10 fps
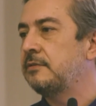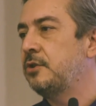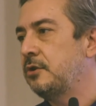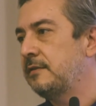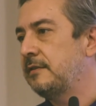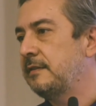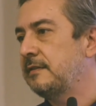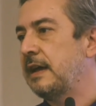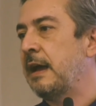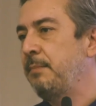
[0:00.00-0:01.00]

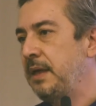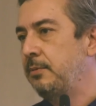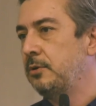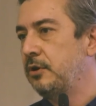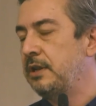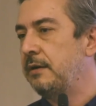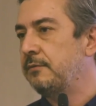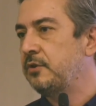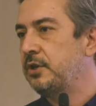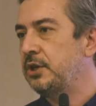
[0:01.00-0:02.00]
nurses, and people looking
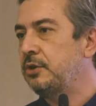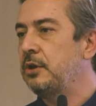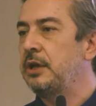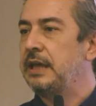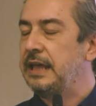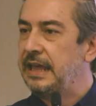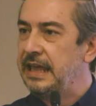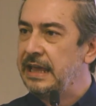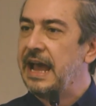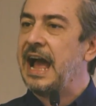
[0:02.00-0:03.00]
after you,
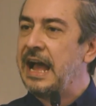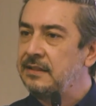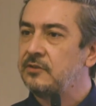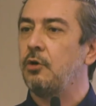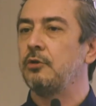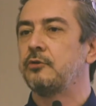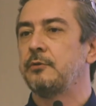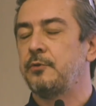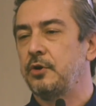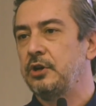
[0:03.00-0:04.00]
and also
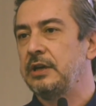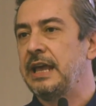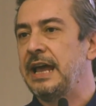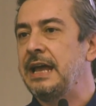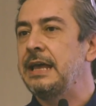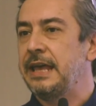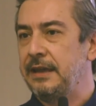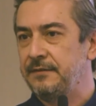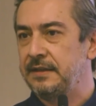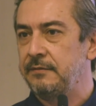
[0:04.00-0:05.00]
for your care
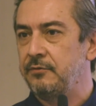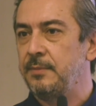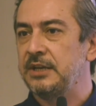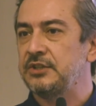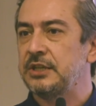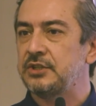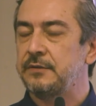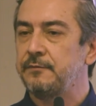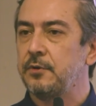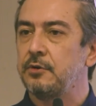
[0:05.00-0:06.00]
if that information actually
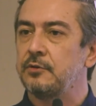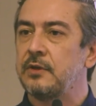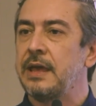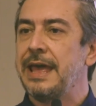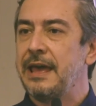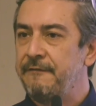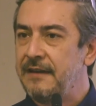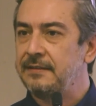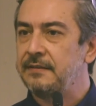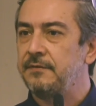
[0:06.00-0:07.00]
flows
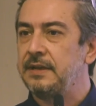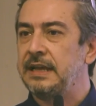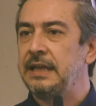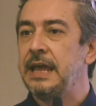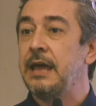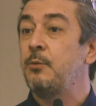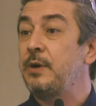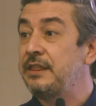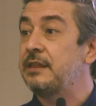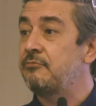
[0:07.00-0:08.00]
effectively
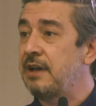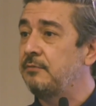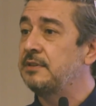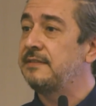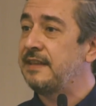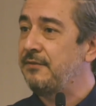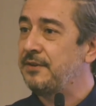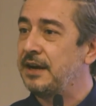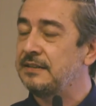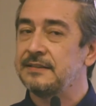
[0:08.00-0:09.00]
with relevant
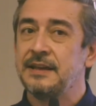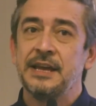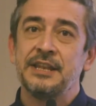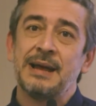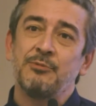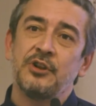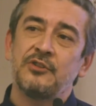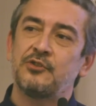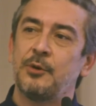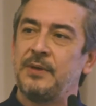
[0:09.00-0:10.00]
safeguards. Now, I'm going to
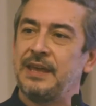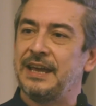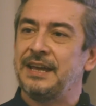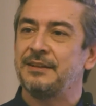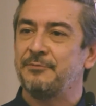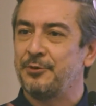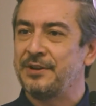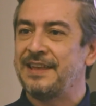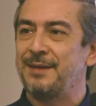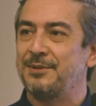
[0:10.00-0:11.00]
stop here for a
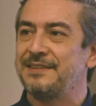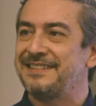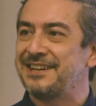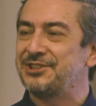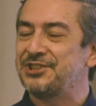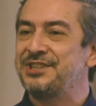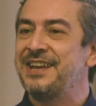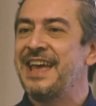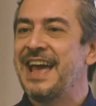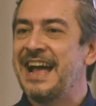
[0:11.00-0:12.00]
table discussion,
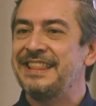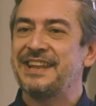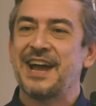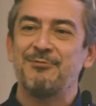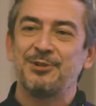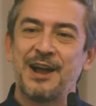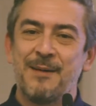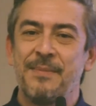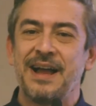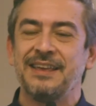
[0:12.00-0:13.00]
and then I will
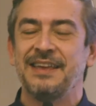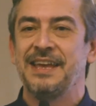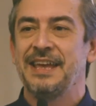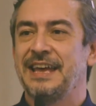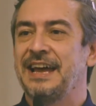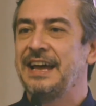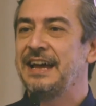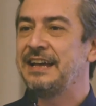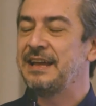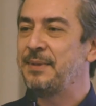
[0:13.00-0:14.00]
come back
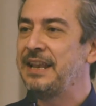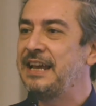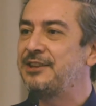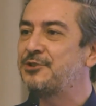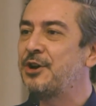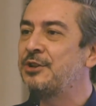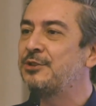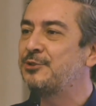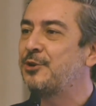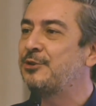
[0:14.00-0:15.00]
a bit later on
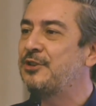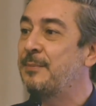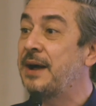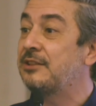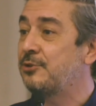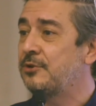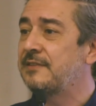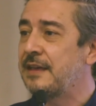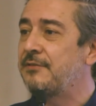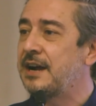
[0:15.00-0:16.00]
to talk to you about those
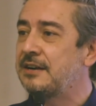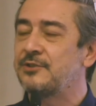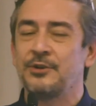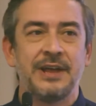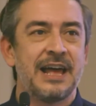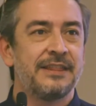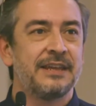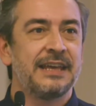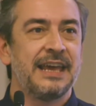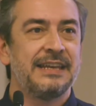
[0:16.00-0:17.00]
safeguards on health
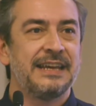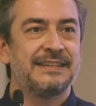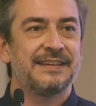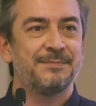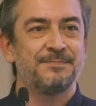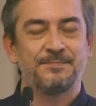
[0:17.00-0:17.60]
and care data.